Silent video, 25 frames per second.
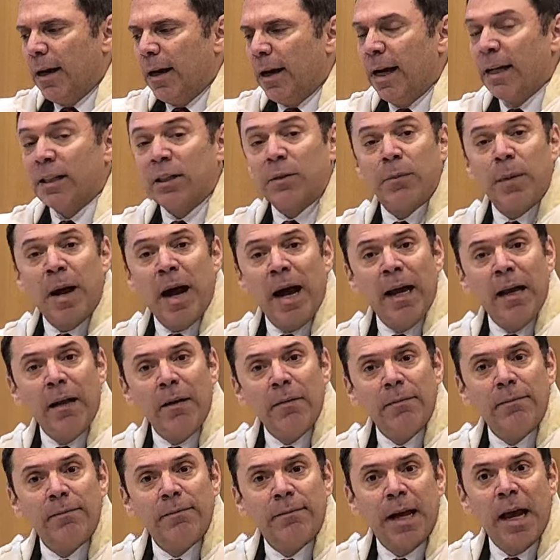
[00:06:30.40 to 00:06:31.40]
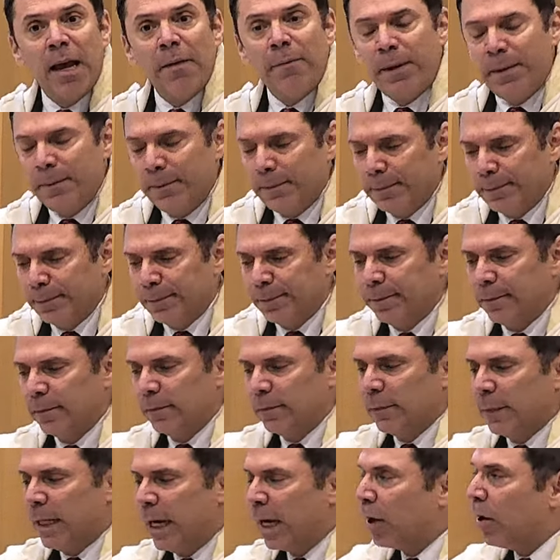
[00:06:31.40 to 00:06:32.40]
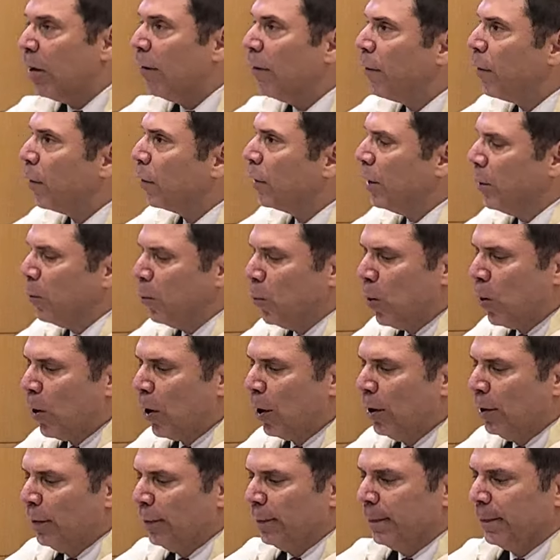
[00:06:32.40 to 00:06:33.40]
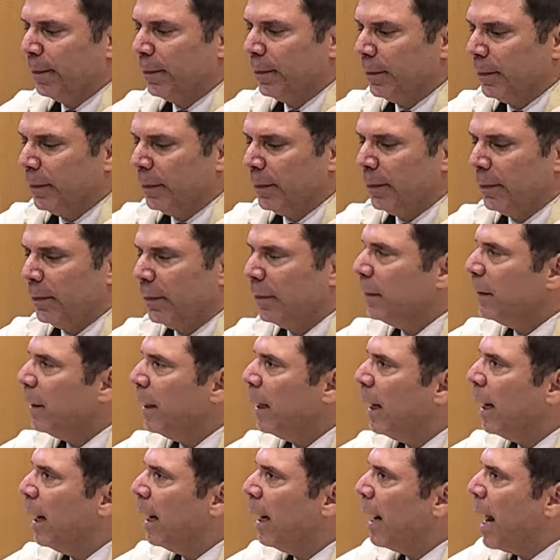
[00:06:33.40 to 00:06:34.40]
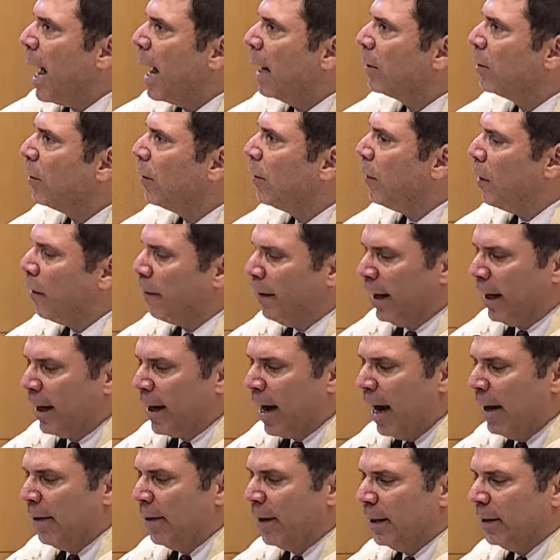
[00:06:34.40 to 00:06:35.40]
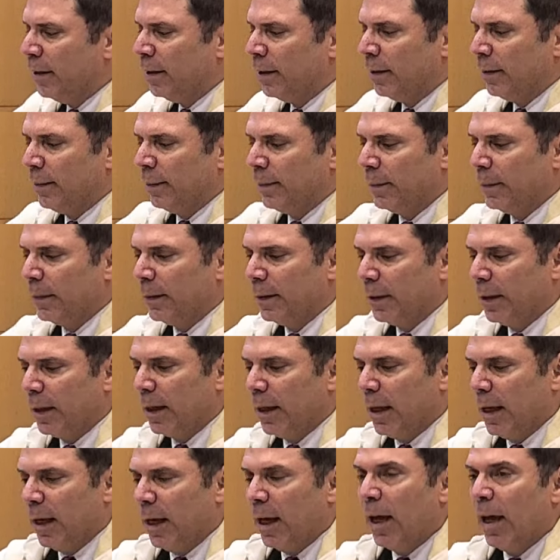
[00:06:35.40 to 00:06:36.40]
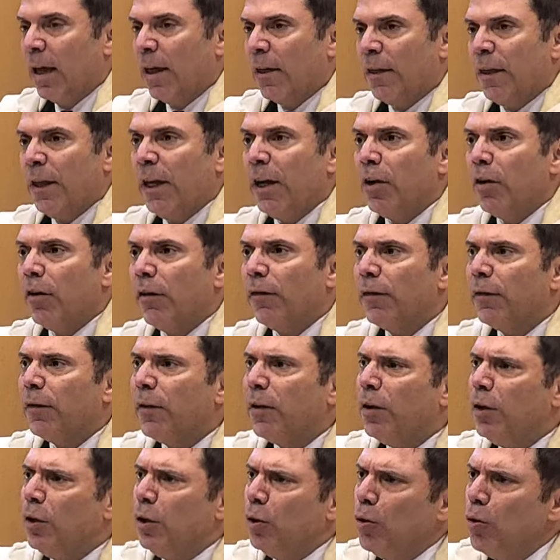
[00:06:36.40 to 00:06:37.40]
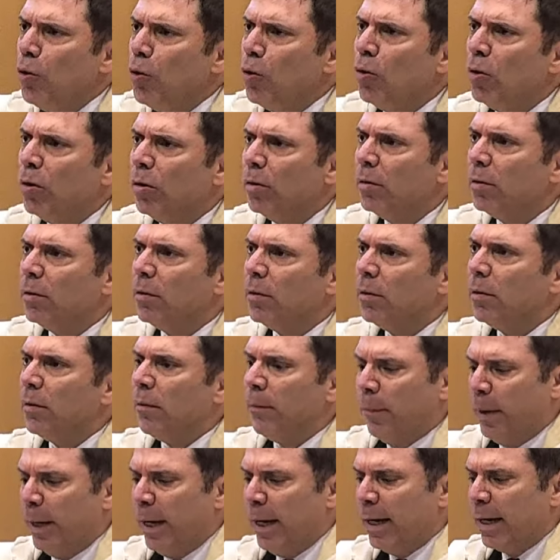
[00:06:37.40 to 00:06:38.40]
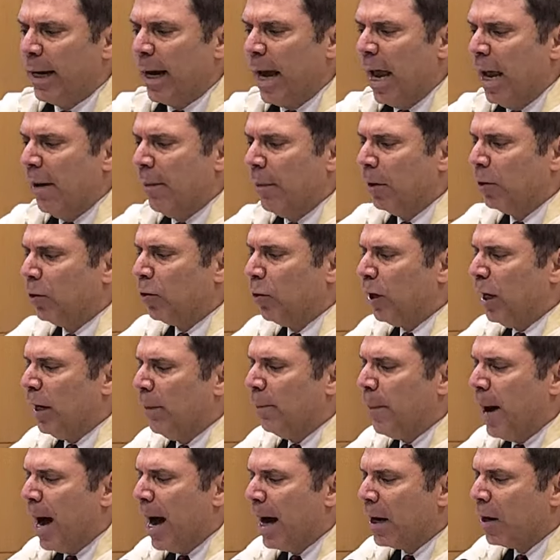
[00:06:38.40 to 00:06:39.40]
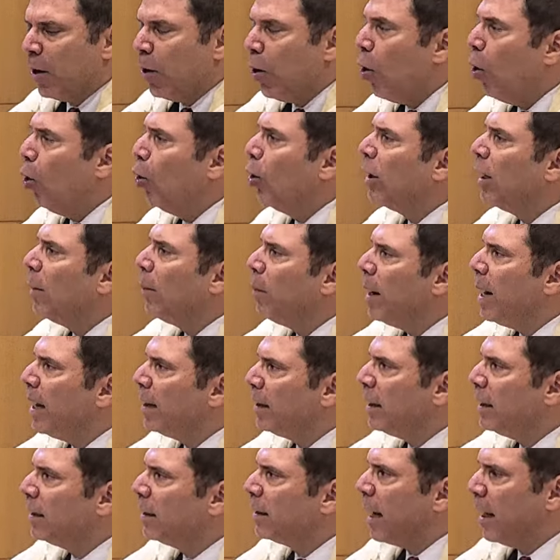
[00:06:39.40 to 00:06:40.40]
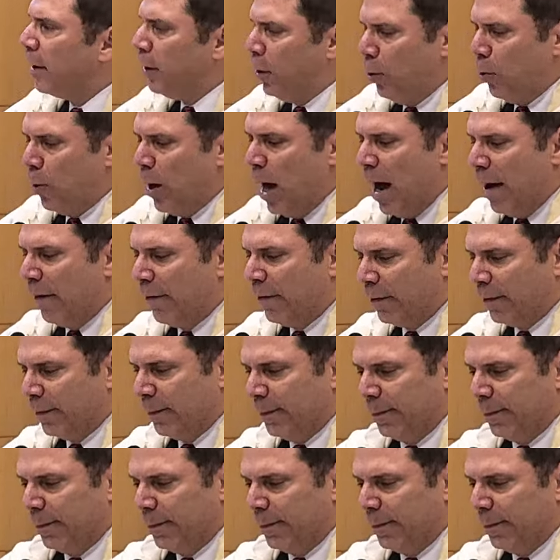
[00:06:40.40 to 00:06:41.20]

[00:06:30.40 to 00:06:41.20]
A smile, maybe, a comforting word, an act of loving kindness. Think of you being able to give back all the blessings that you have.